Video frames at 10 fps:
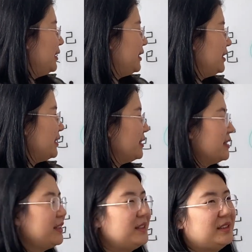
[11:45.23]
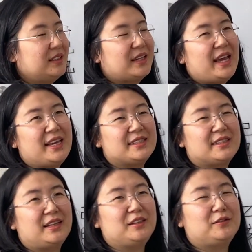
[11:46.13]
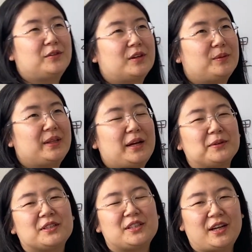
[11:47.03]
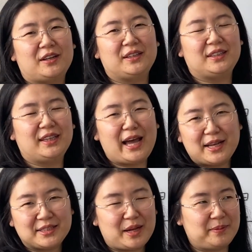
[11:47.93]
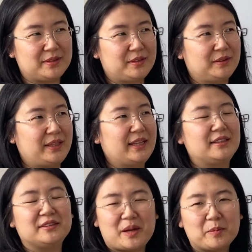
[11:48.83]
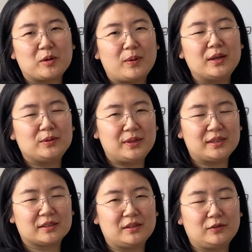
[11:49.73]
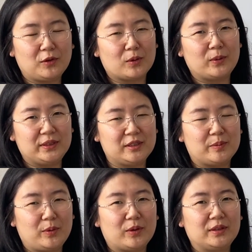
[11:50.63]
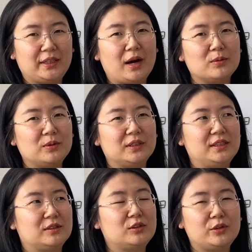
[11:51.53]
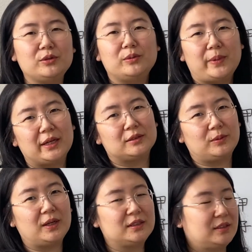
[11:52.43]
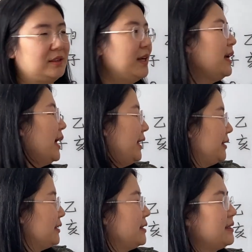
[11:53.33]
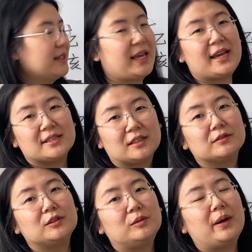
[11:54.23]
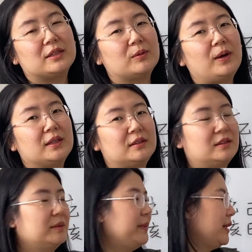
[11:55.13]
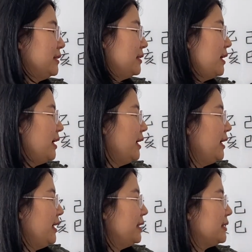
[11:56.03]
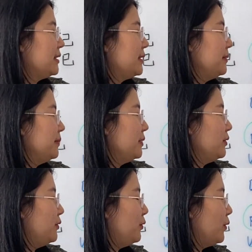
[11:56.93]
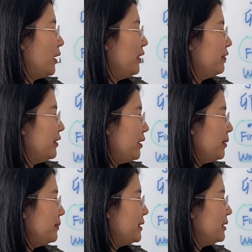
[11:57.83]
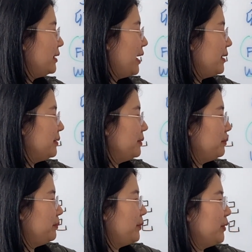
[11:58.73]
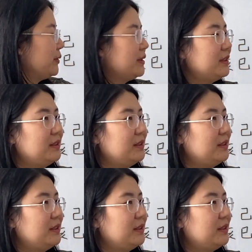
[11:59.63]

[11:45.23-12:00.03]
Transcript: this is the case study for what I was sharing in the last episode, that the number one risk for winter-born young wood is too much water. And this is a case of too much water because it's 4 of them and both